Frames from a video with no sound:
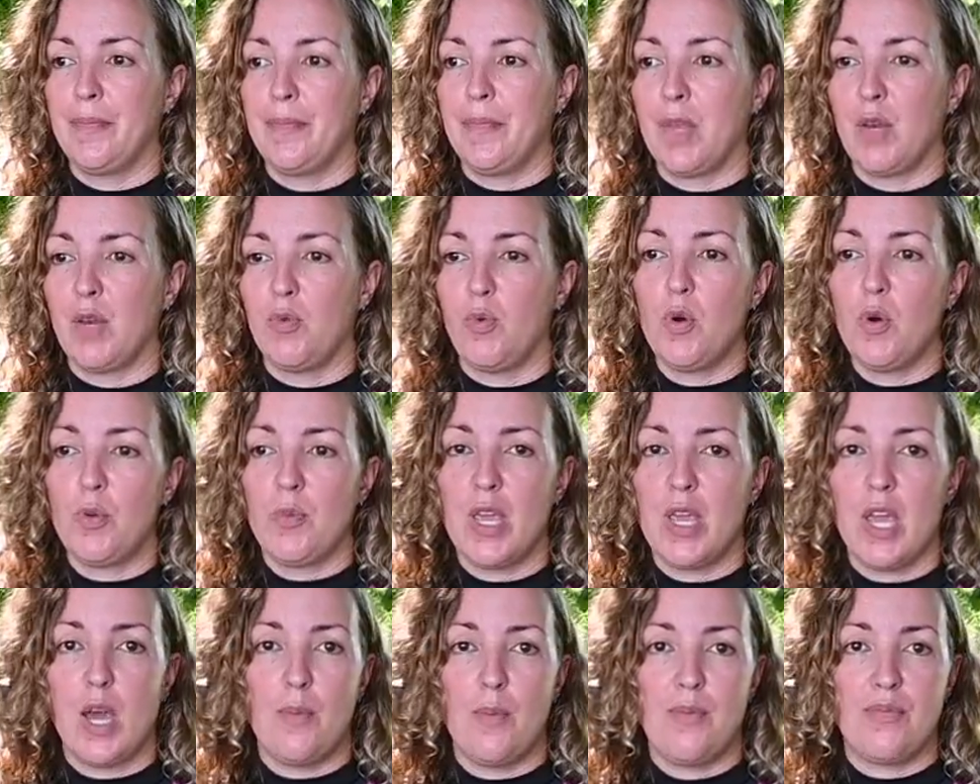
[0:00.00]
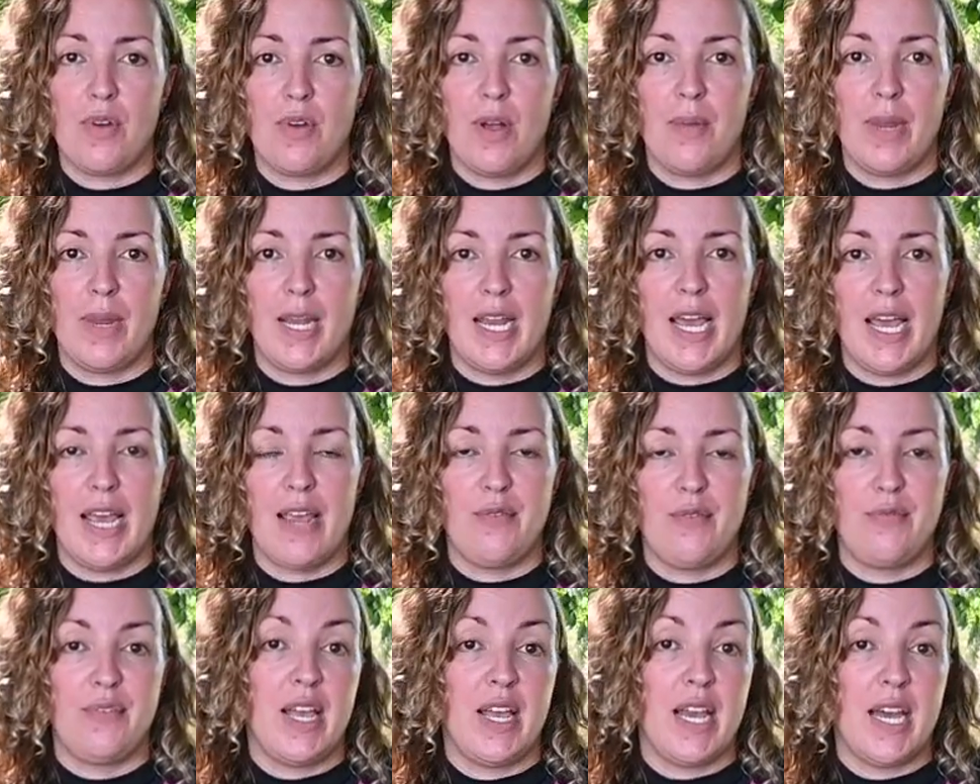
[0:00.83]
It woke me up from a
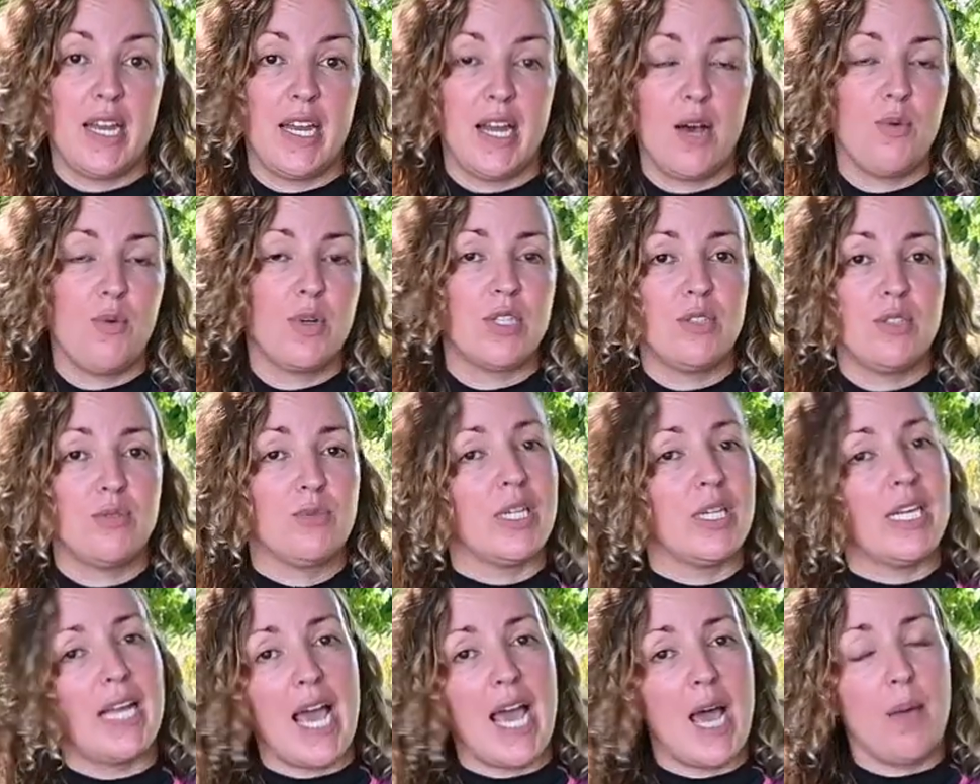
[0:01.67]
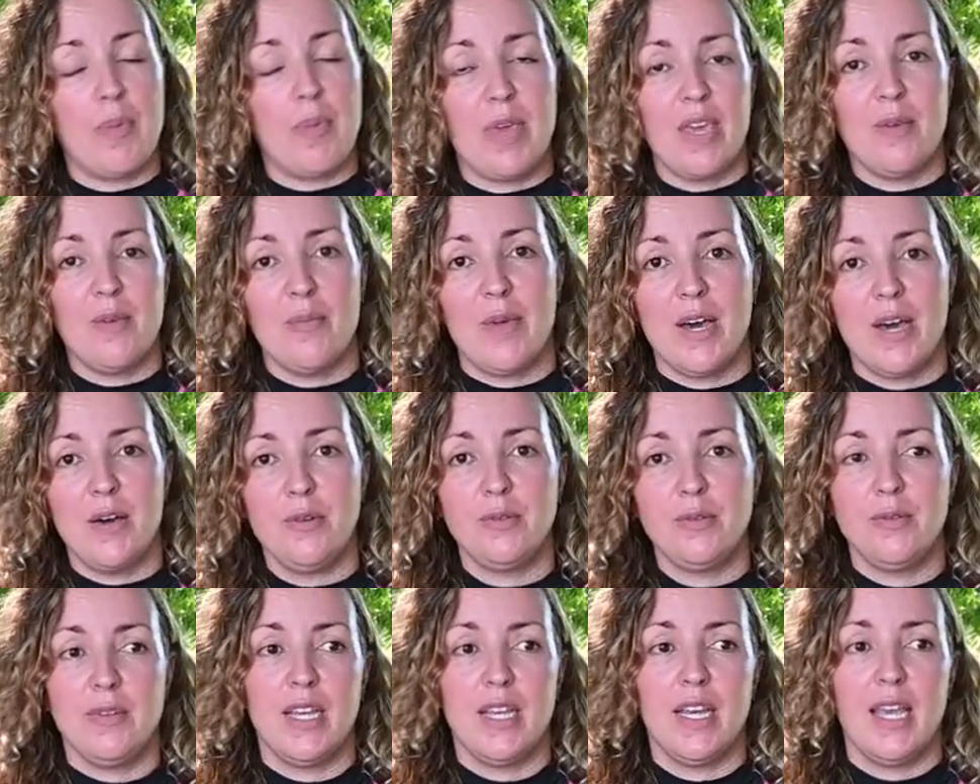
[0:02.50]
life that I wasn't really happy about
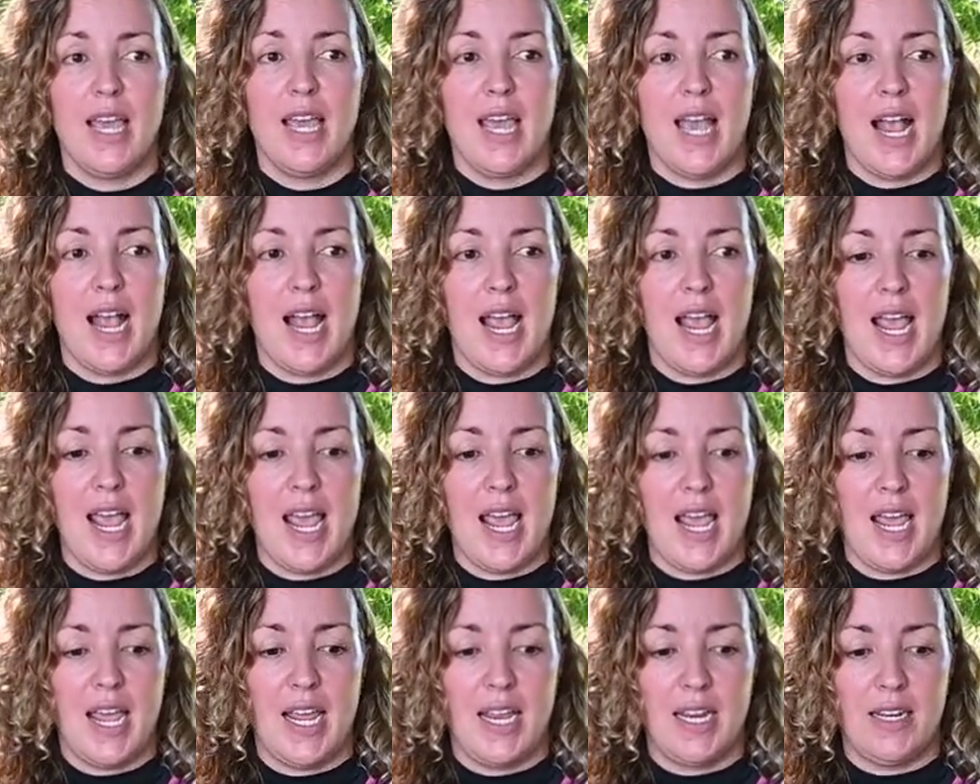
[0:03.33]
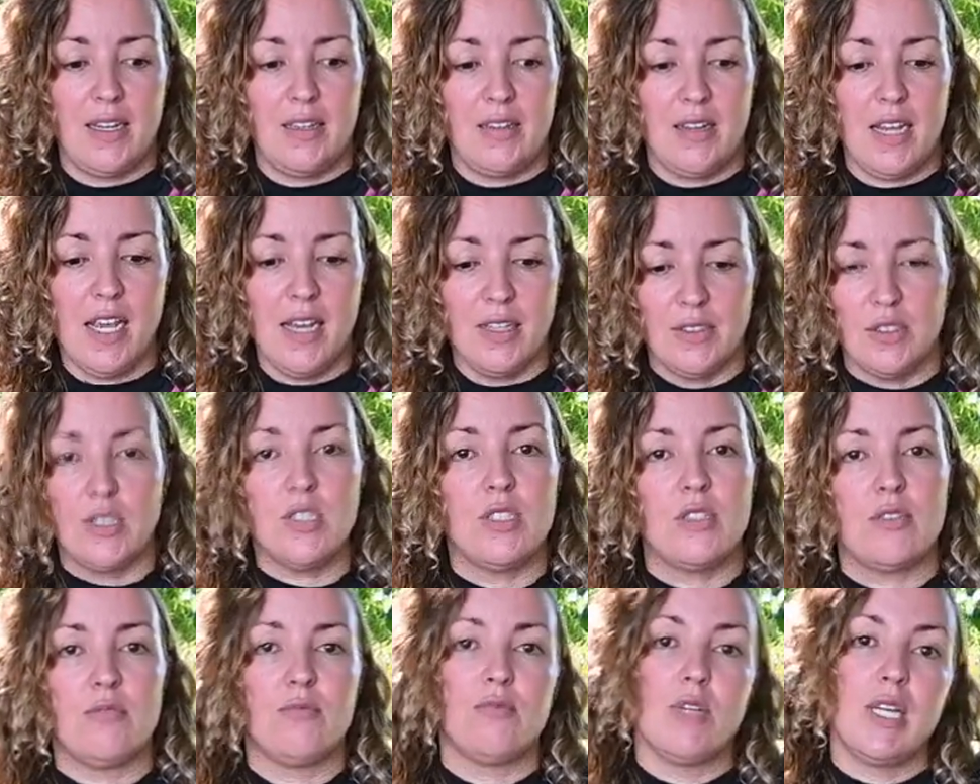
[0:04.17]
and yeah,
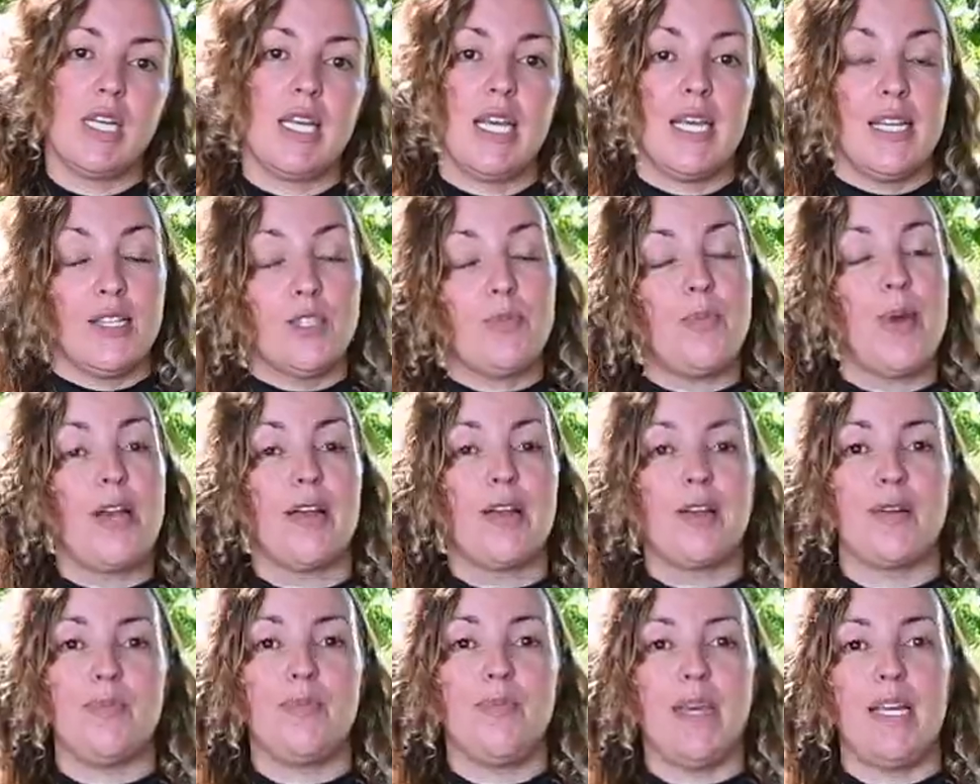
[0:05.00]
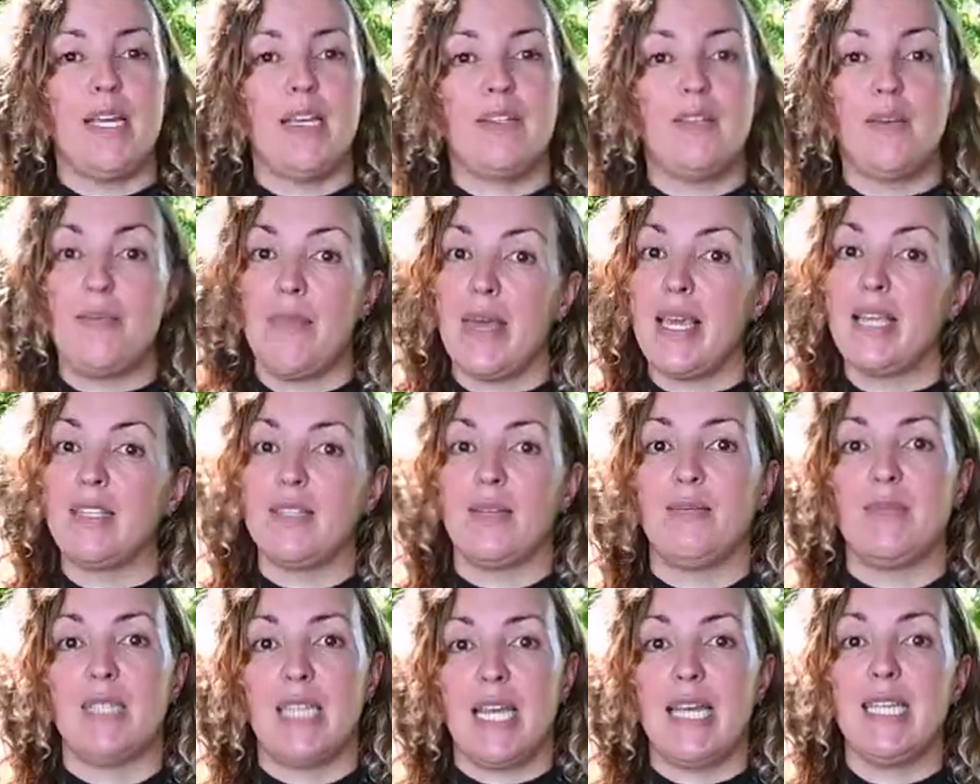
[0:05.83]
just really inspired me to make
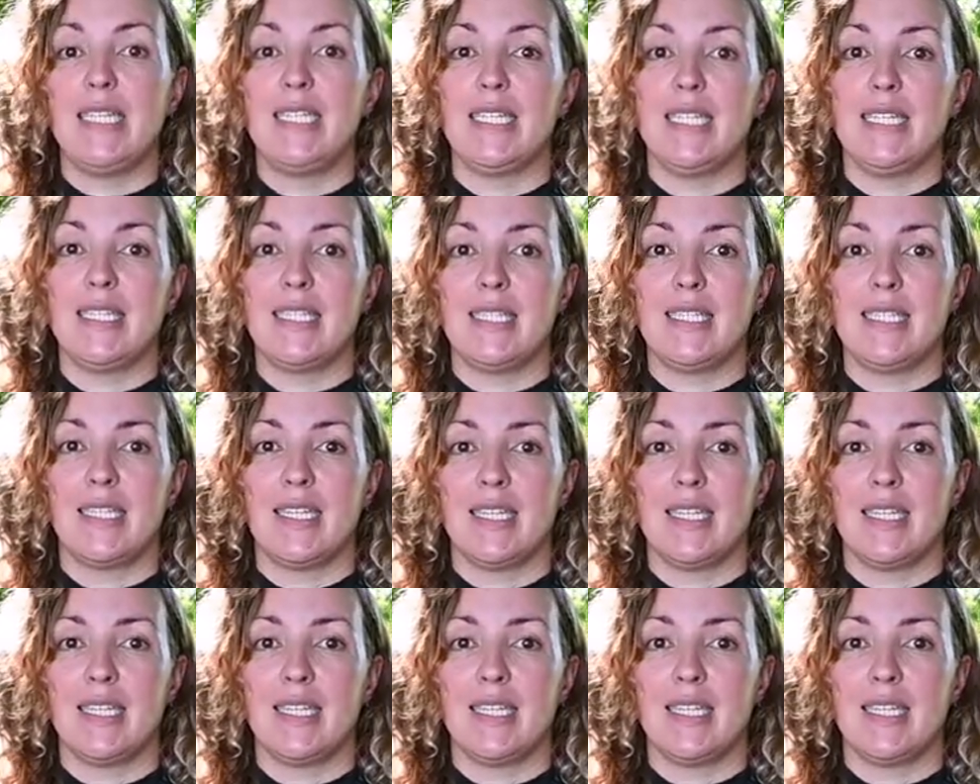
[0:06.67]
some changes.